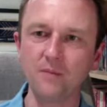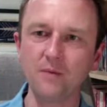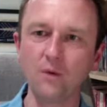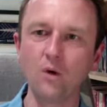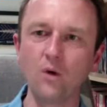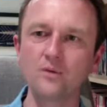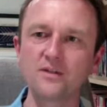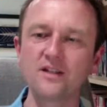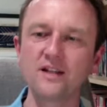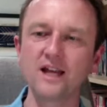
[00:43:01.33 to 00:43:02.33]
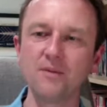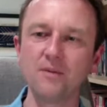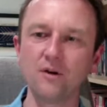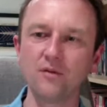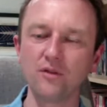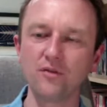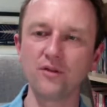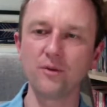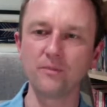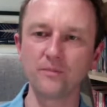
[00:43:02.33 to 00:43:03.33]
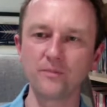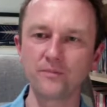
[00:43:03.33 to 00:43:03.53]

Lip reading: But what was the name of the film?